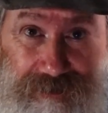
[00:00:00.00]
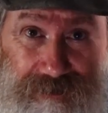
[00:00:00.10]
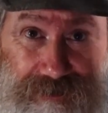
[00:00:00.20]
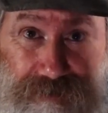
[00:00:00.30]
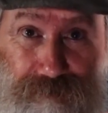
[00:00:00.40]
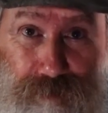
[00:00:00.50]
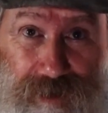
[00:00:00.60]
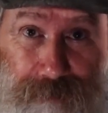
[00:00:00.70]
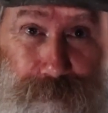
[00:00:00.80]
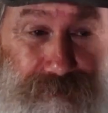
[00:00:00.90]
It's full
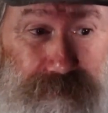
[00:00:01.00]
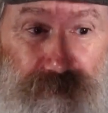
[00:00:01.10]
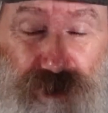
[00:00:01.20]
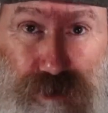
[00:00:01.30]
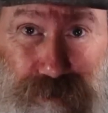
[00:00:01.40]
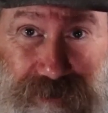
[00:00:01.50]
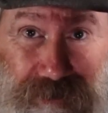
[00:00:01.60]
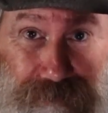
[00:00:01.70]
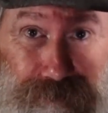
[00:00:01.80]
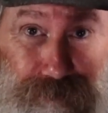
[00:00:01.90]
up, sugar in
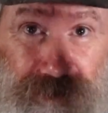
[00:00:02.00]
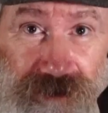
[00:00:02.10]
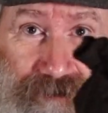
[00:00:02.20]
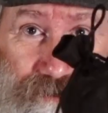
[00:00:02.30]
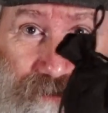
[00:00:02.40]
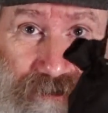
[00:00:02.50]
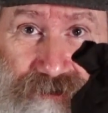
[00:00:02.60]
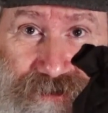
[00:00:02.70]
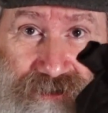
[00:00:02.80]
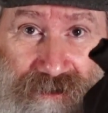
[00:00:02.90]
the front,
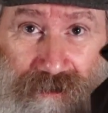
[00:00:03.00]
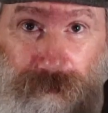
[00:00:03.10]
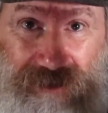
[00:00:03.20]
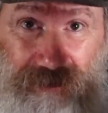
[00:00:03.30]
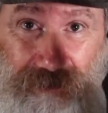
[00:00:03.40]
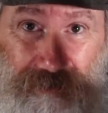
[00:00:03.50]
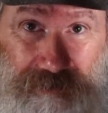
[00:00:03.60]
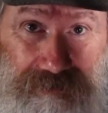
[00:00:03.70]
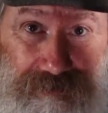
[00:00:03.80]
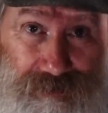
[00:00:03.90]
tea in the back,
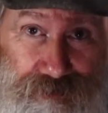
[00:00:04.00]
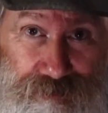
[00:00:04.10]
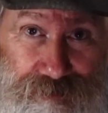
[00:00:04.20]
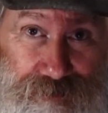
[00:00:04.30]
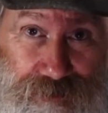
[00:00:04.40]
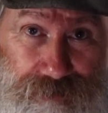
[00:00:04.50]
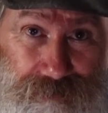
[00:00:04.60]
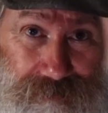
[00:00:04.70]
yeah.